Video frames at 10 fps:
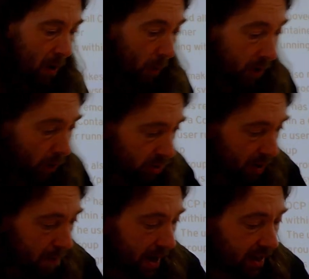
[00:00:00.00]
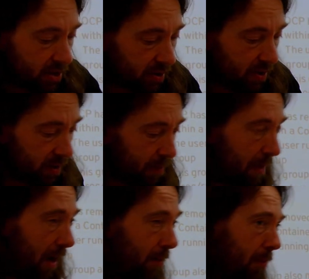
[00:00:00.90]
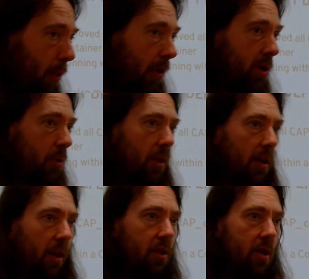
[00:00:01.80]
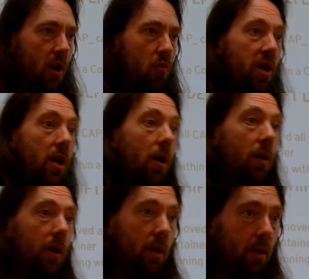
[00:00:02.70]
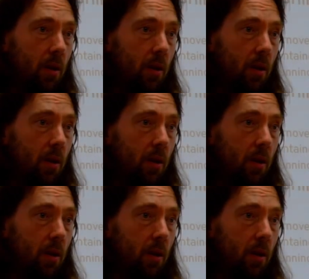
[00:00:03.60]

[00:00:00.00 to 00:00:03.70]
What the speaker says: We also make certain mount points within the container read-only.